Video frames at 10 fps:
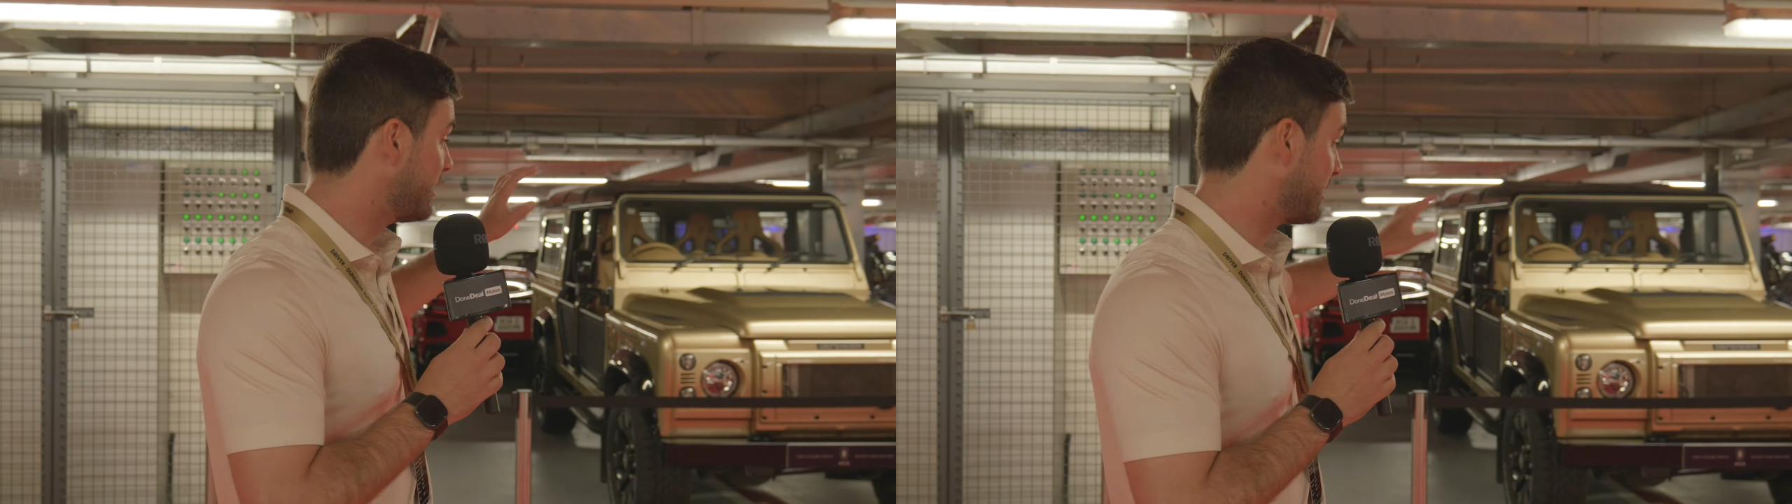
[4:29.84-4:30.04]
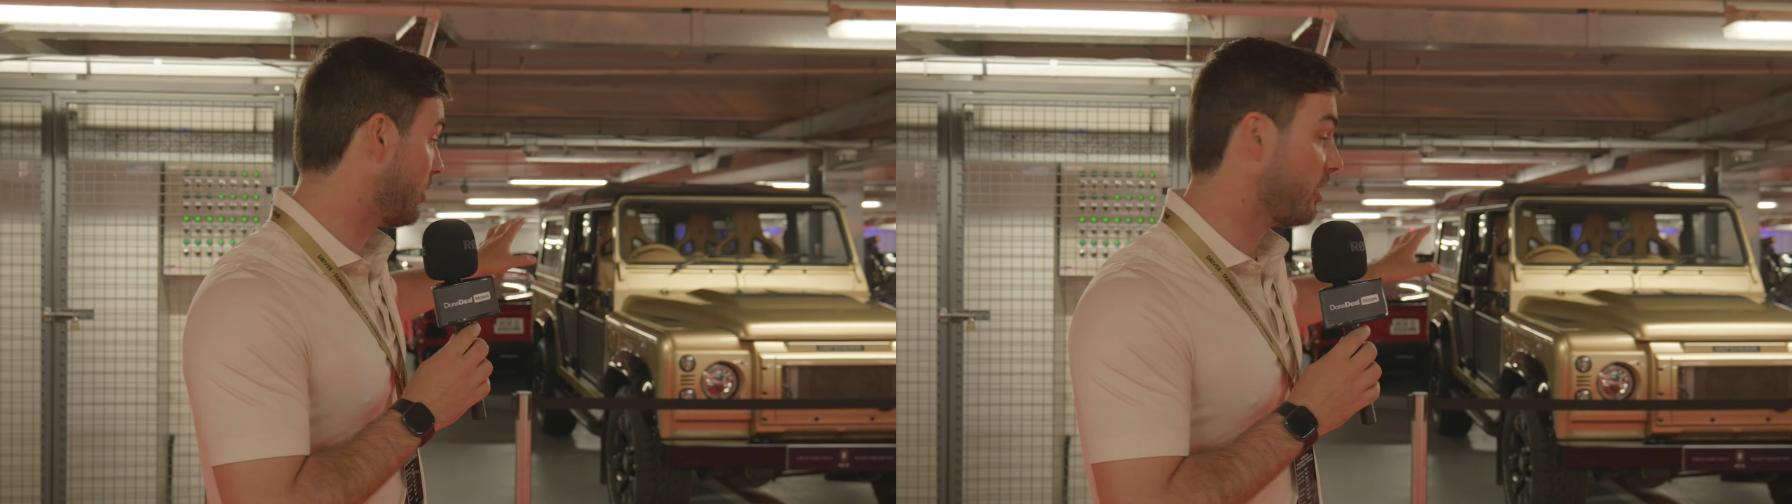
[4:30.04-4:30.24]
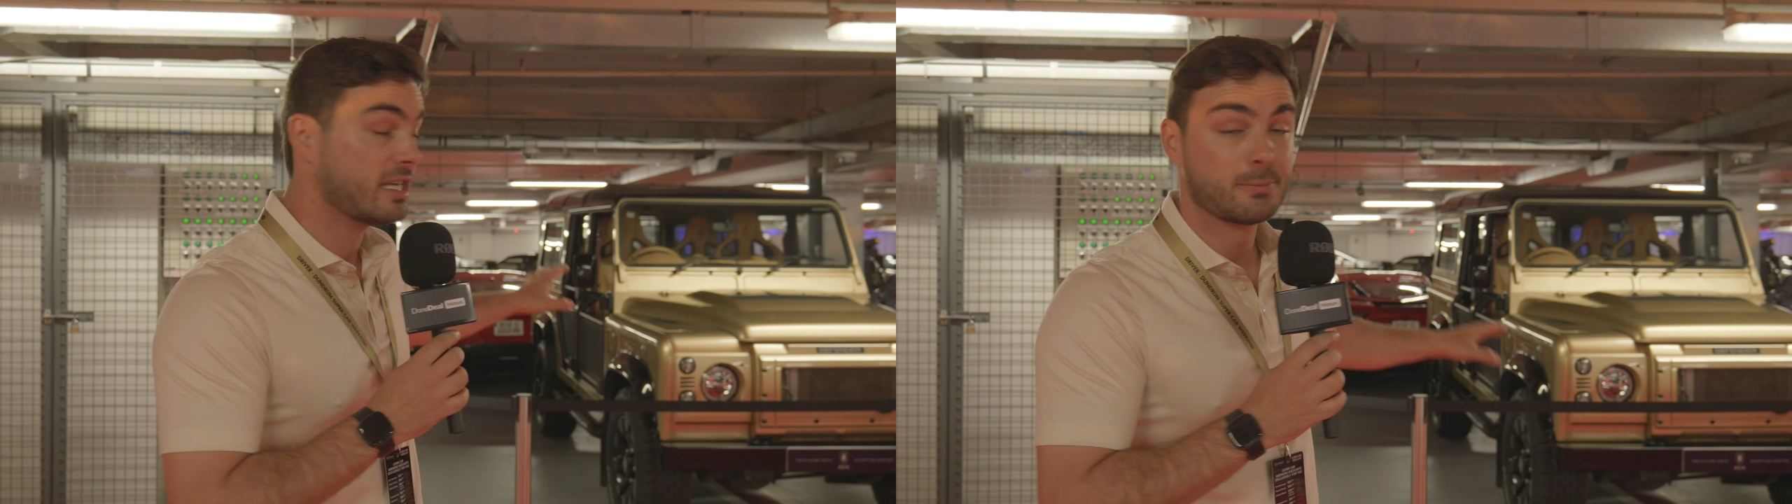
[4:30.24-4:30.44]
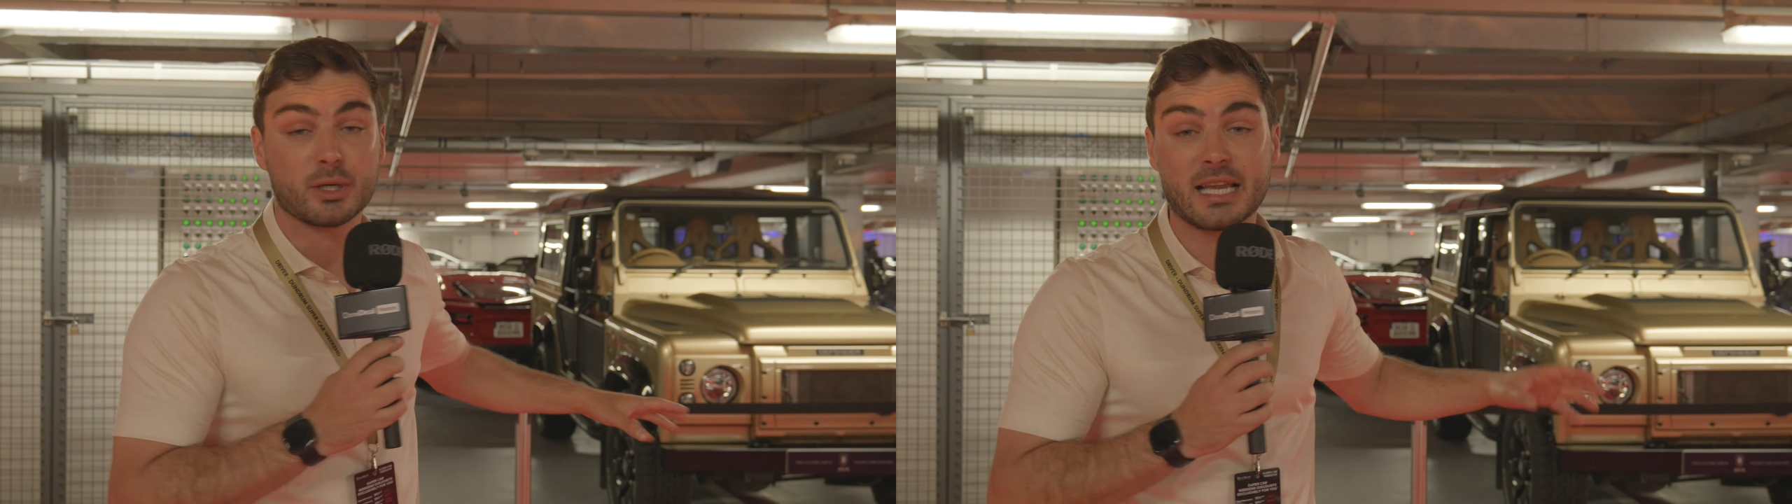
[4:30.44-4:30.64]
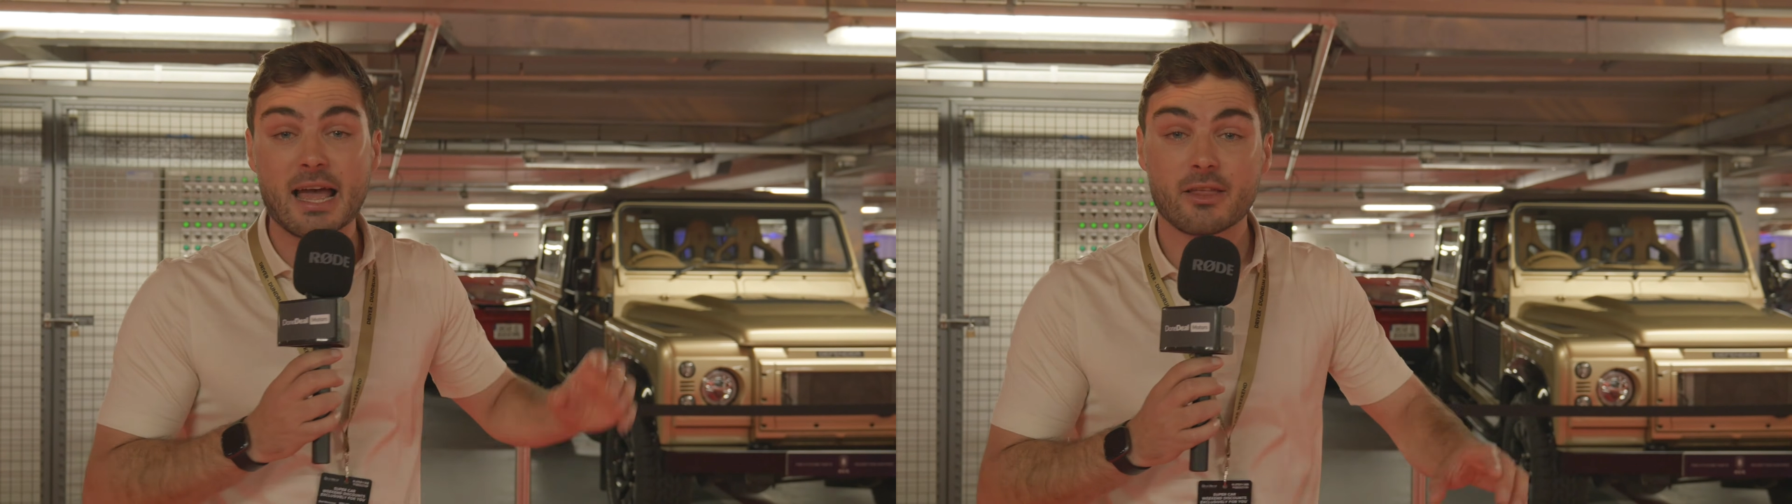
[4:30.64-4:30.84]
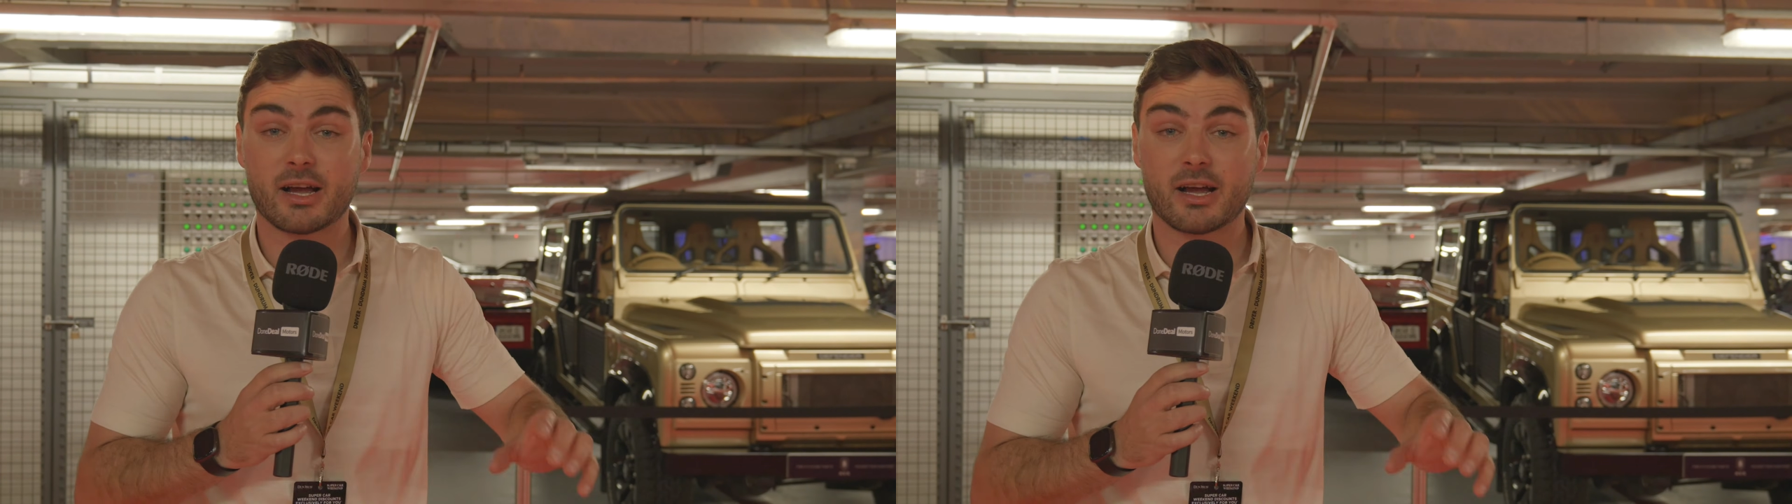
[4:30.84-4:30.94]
to start this, but now they're